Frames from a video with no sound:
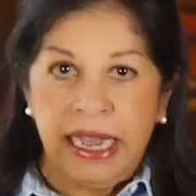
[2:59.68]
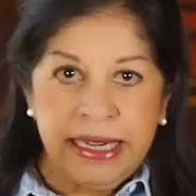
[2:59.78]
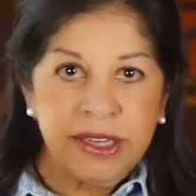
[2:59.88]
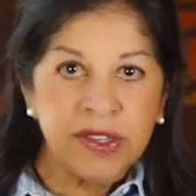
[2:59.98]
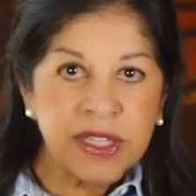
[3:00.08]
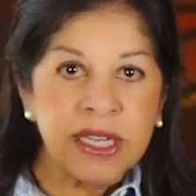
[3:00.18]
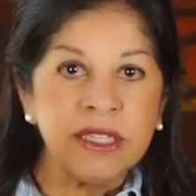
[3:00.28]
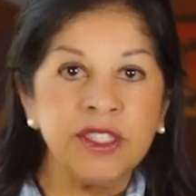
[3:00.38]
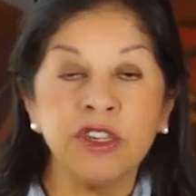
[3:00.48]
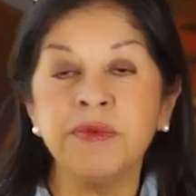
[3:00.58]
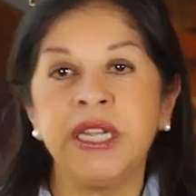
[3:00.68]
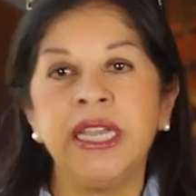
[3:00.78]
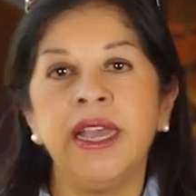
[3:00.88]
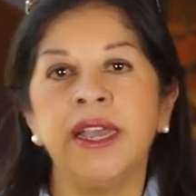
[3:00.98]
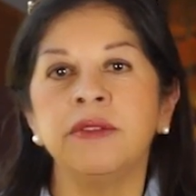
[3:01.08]
nine years in
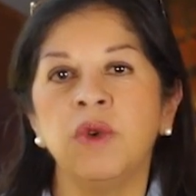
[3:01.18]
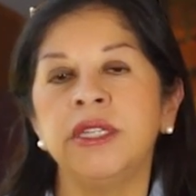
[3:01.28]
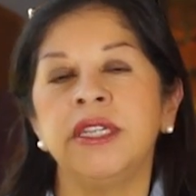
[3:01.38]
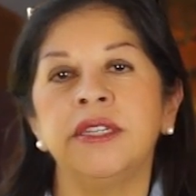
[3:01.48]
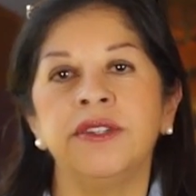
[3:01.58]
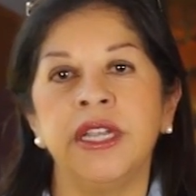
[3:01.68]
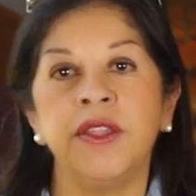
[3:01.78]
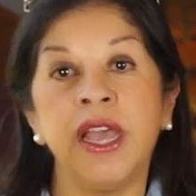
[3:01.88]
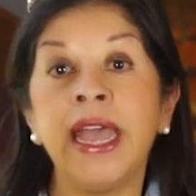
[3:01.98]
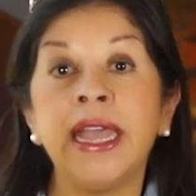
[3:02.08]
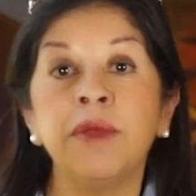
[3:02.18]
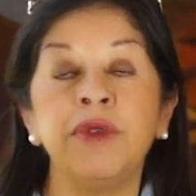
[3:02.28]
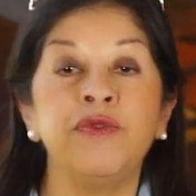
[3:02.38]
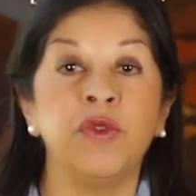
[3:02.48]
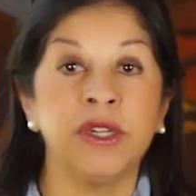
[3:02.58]
Germany and one year in The Hague
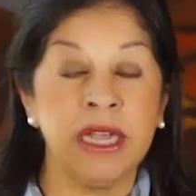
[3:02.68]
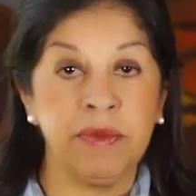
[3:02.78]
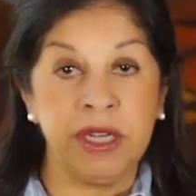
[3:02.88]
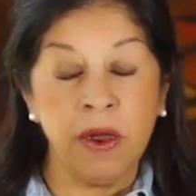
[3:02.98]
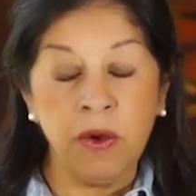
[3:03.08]
before coming